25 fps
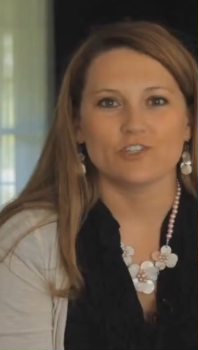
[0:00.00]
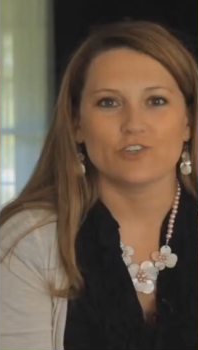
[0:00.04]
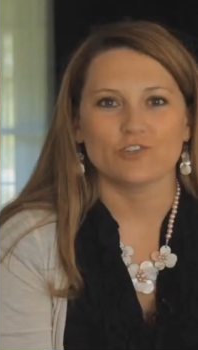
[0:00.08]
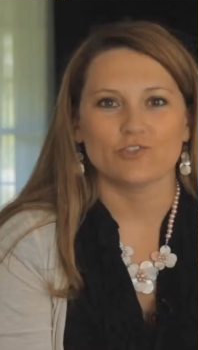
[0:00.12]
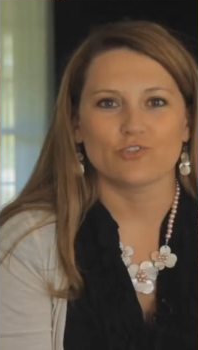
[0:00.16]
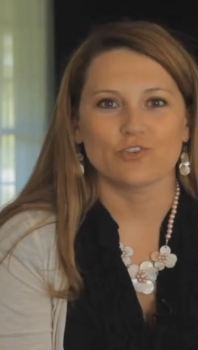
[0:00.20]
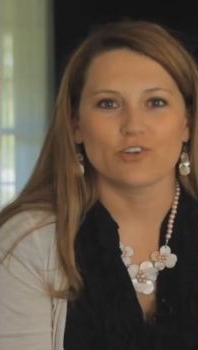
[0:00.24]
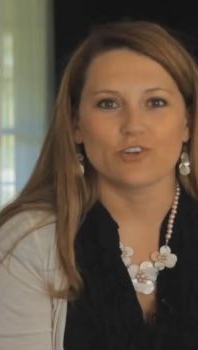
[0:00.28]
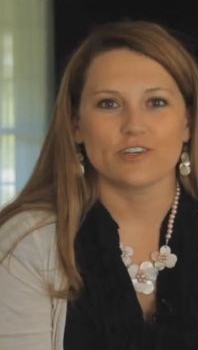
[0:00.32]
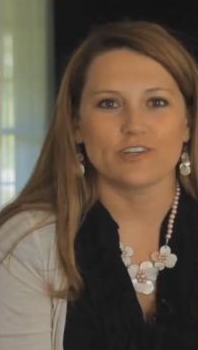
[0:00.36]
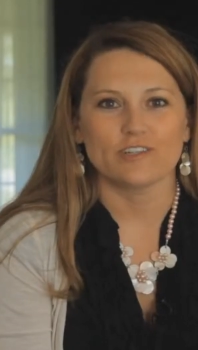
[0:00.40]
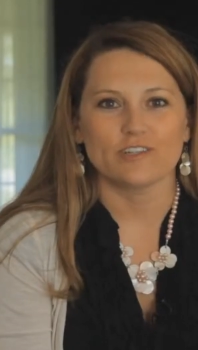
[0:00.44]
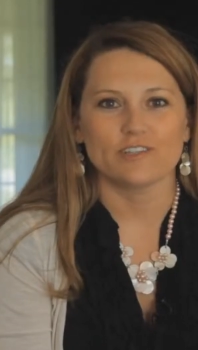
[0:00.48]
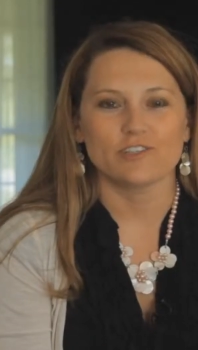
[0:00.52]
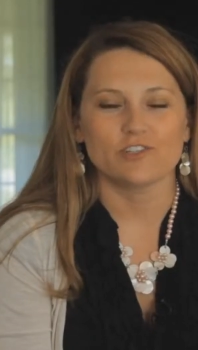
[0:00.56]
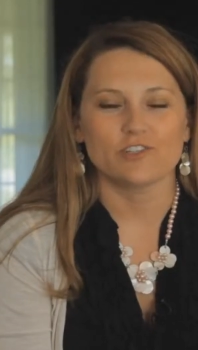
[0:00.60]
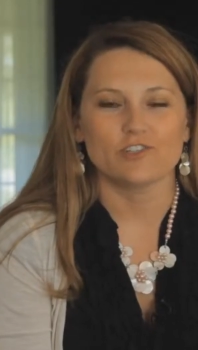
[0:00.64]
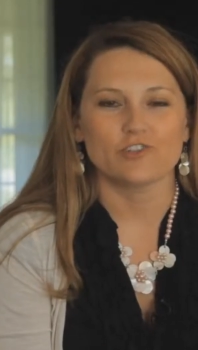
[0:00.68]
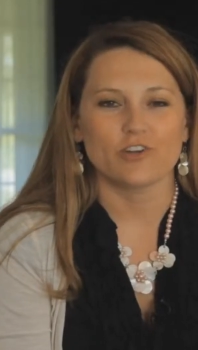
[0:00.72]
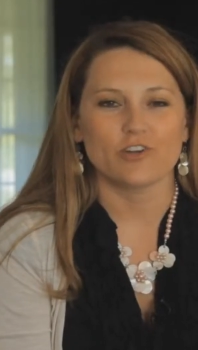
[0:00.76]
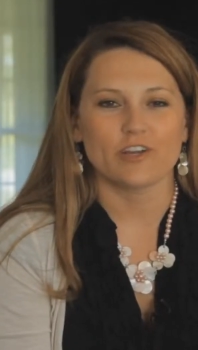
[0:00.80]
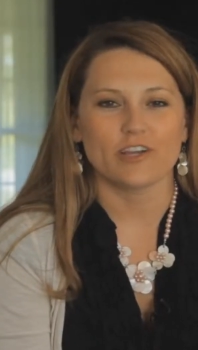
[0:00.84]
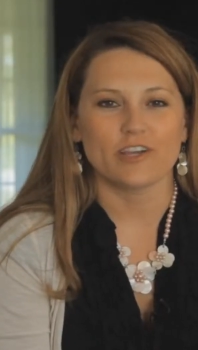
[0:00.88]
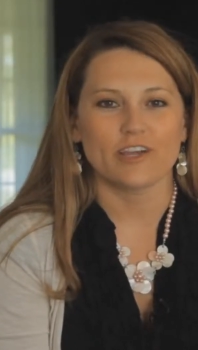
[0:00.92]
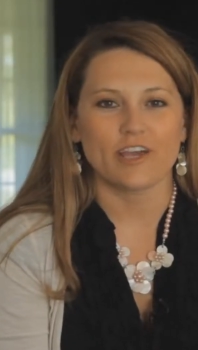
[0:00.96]
children is
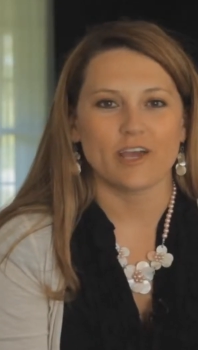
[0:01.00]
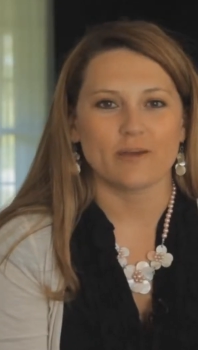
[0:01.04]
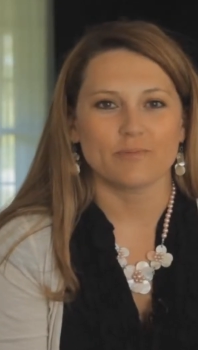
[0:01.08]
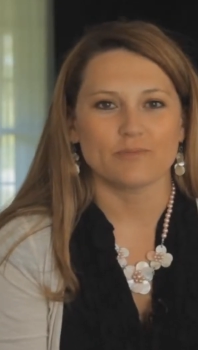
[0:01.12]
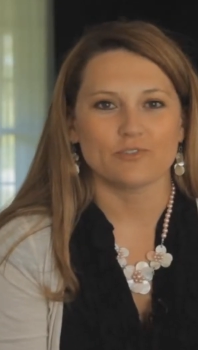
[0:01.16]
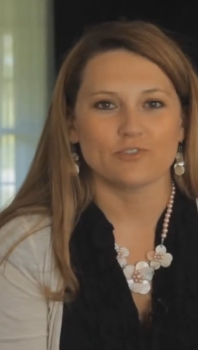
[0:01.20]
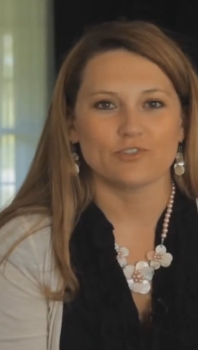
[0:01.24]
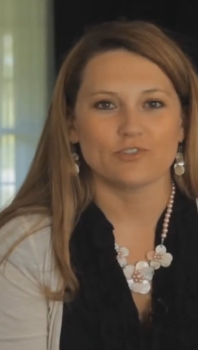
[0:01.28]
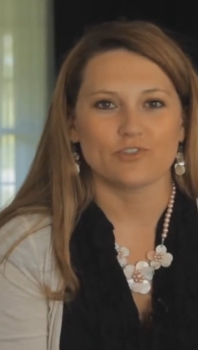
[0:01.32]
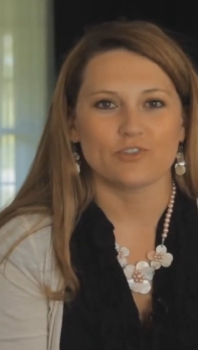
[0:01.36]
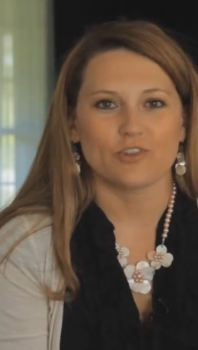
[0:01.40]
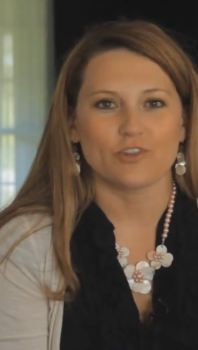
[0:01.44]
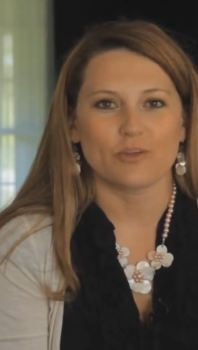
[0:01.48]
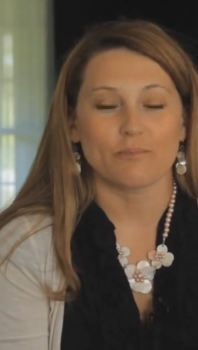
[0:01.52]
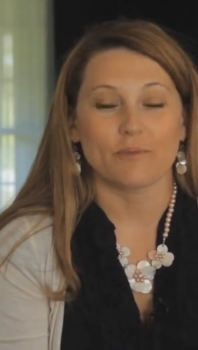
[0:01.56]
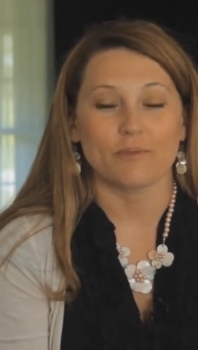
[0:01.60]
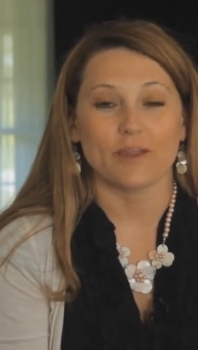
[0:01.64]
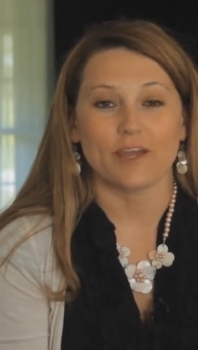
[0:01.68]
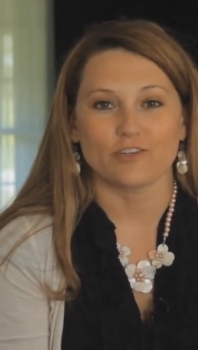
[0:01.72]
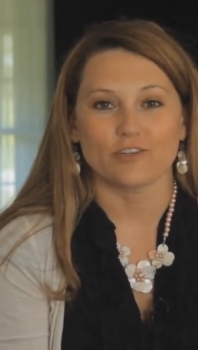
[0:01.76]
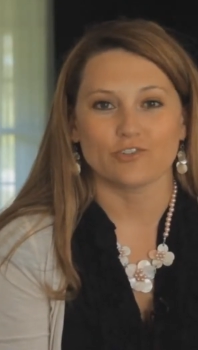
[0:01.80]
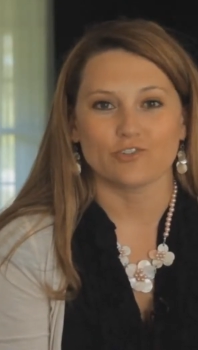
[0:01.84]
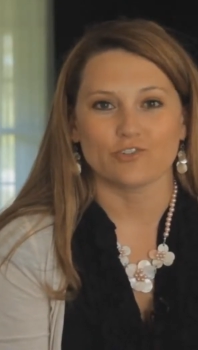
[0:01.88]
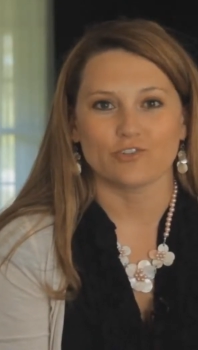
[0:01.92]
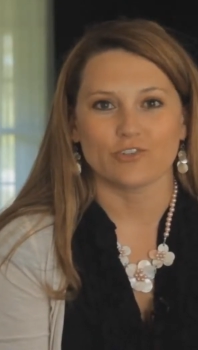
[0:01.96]
to try and capture
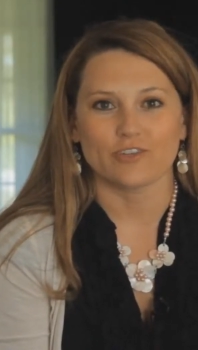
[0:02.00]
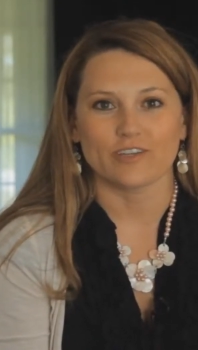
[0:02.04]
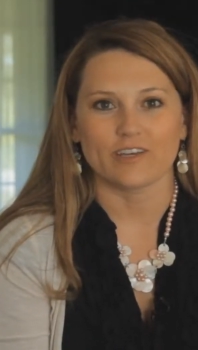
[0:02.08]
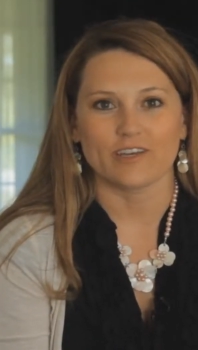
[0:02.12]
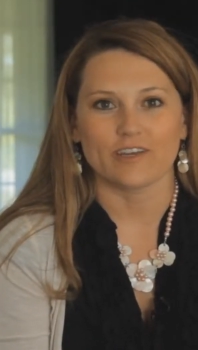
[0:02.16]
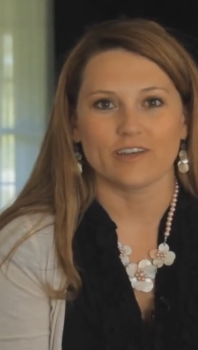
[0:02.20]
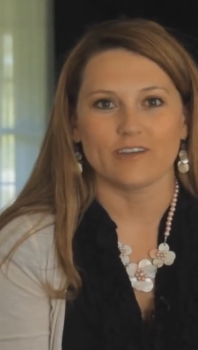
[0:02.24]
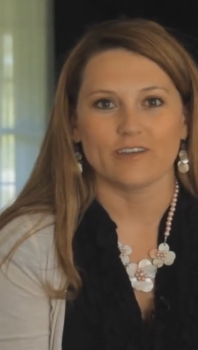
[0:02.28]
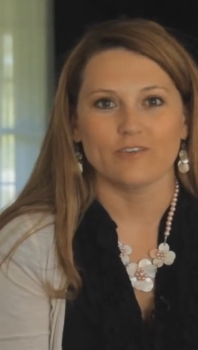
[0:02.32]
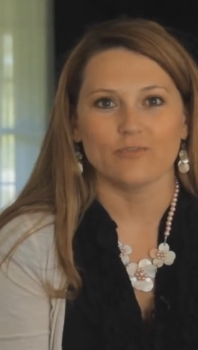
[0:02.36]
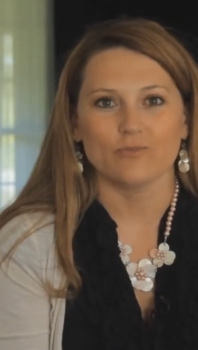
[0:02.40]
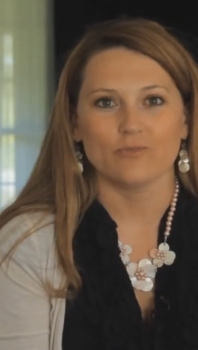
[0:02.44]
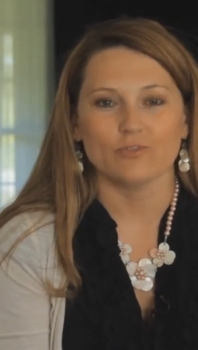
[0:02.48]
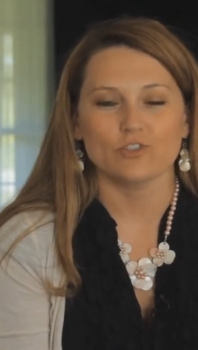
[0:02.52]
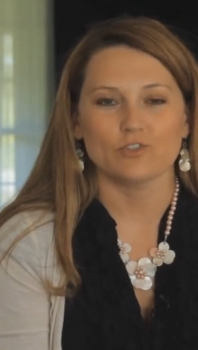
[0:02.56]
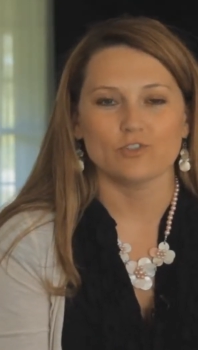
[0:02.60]
them naturally,